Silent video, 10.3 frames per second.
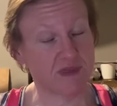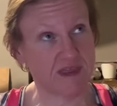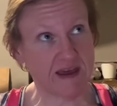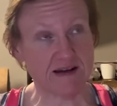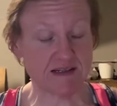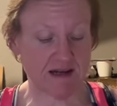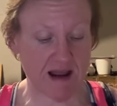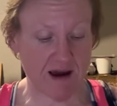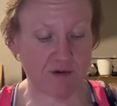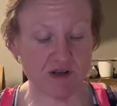then to
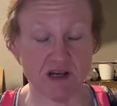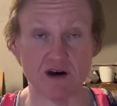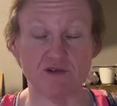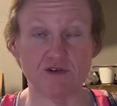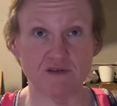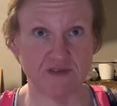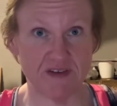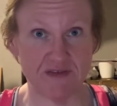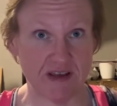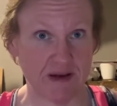now is
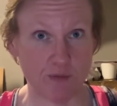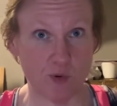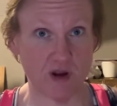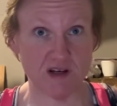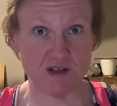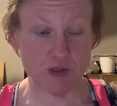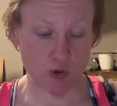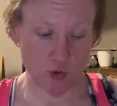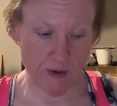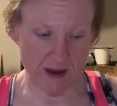
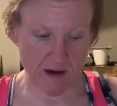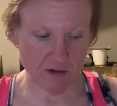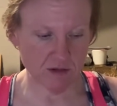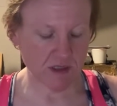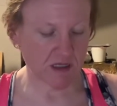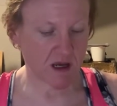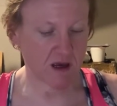115.2 pounds.